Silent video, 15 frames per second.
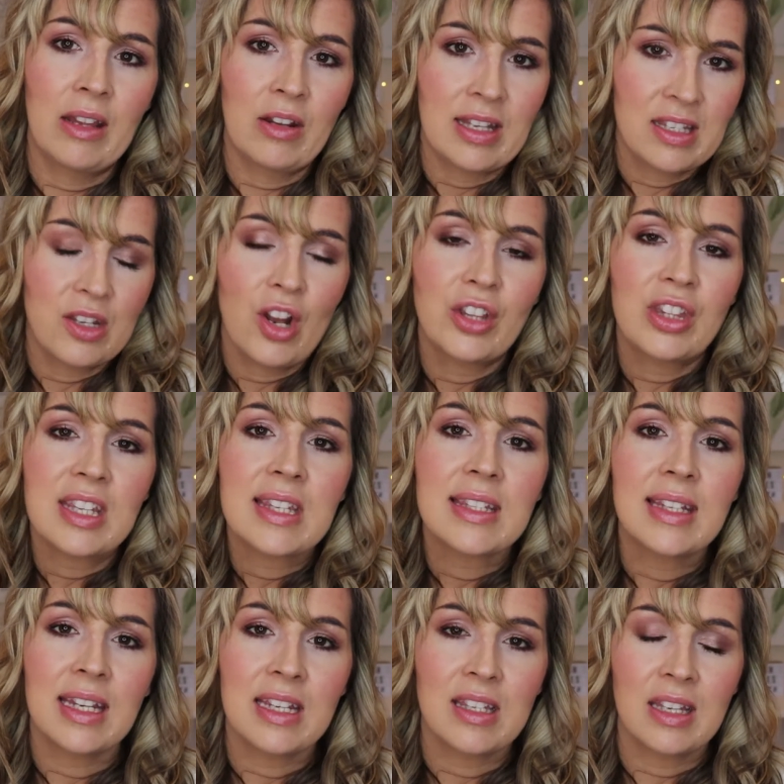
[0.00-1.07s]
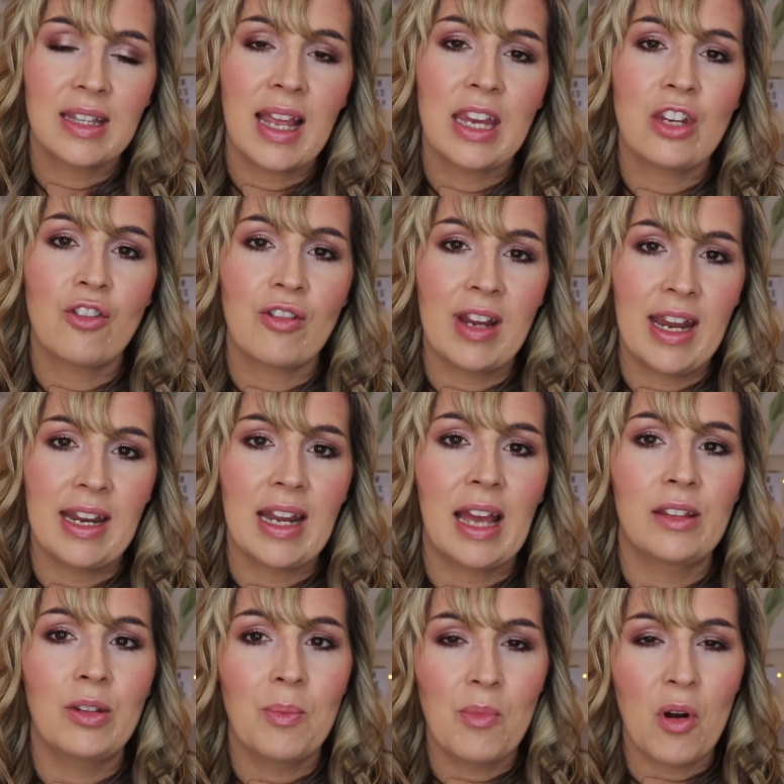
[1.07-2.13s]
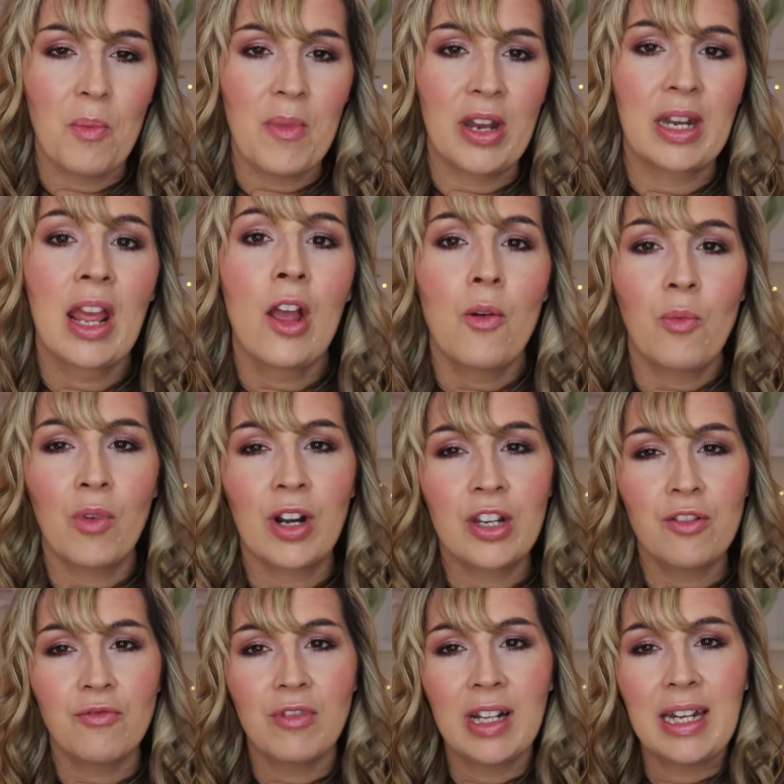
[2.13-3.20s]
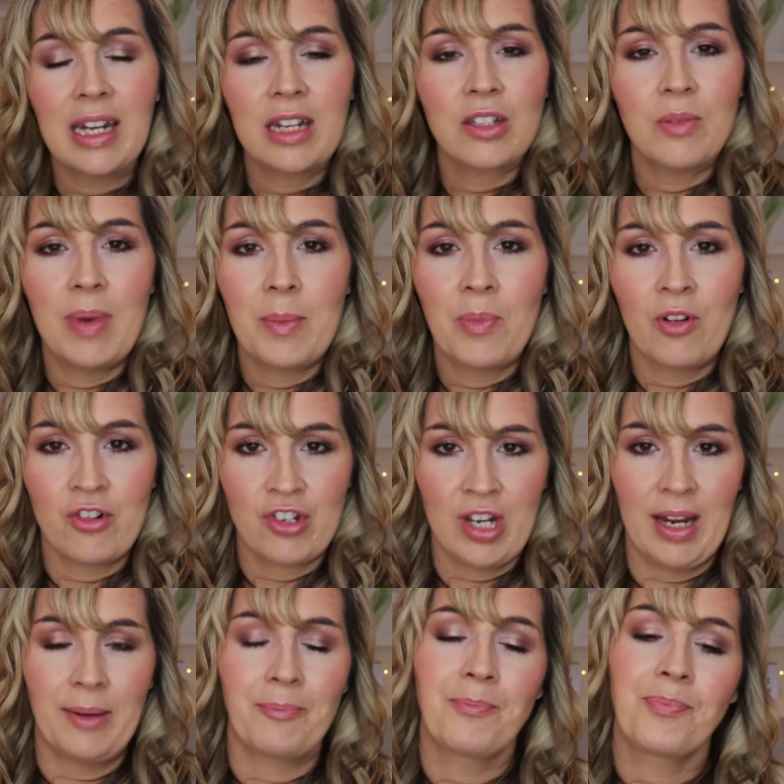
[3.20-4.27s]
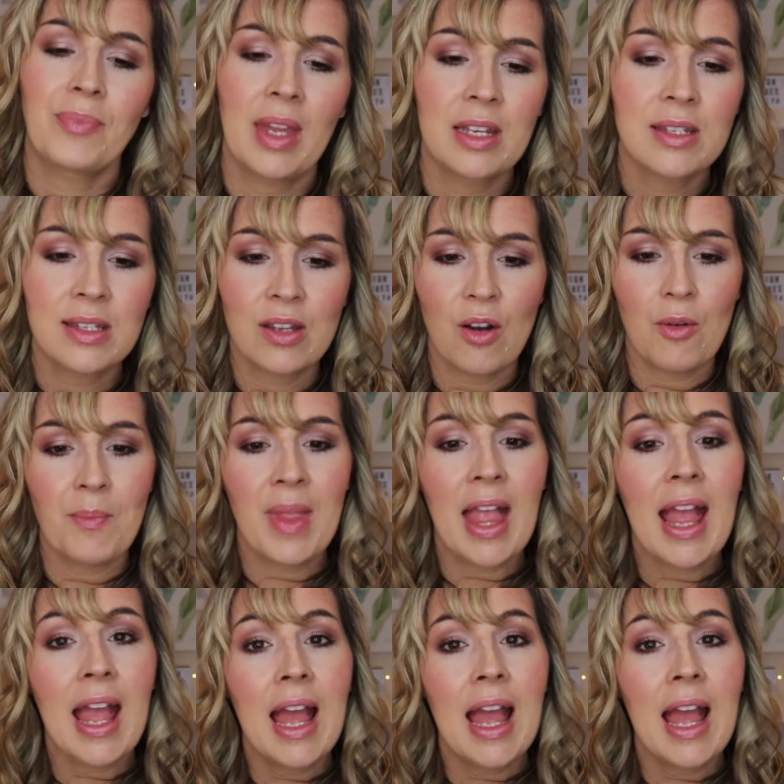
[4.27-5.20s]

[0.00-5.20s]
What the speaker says: and it's not the season that you're in at the moment where you really need to be pushing. So